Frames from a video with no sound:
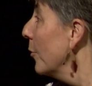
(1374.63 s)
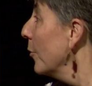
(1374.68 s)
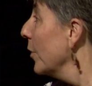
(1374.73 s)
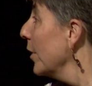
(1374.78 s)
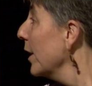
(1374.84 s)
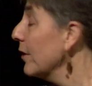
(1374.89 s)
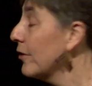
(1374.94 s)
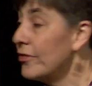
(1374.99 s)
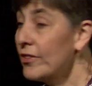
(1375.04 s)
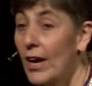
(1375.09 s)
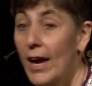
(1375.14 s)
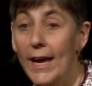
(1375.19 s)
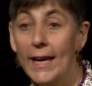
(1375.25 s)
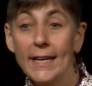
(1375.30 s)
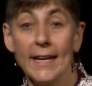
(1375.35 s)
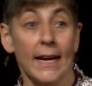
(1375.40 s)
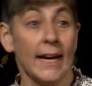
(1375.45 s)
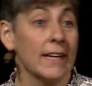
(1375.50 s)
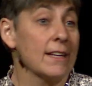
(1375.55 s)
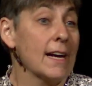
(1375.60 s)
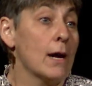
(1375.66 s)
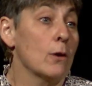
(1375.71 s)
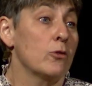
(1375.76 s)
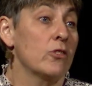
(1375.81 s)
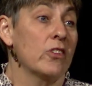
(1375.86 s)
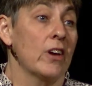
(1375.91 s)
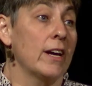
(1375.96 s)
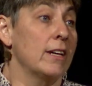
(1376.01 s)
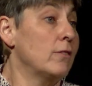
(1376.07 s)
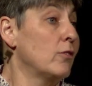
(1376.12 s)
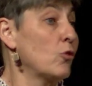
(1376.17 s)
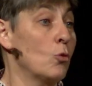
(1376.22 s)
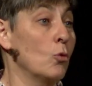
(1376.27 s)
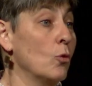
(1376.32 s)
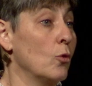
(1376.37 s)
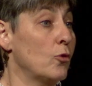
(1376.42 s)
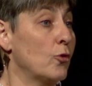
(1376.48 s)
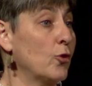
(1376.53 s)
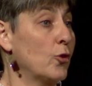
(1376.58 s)
inside and outside of
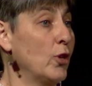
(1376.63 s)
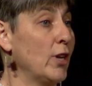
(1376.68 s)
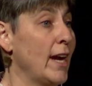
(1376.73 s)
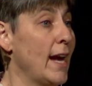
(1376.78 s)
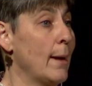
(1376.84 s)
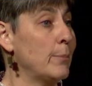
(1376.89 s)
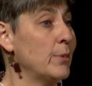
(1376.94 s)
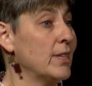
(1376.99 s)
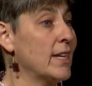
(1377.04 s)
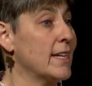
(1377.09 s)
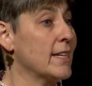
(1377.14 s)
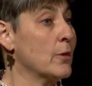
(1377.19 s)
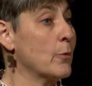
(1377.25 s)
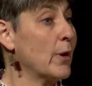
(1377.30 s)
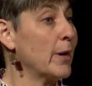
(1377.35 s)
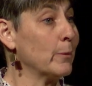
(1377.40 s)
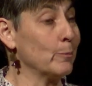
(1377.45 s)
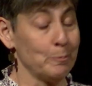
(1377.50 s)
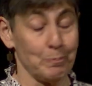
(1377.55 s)
schools, can happen anywhere.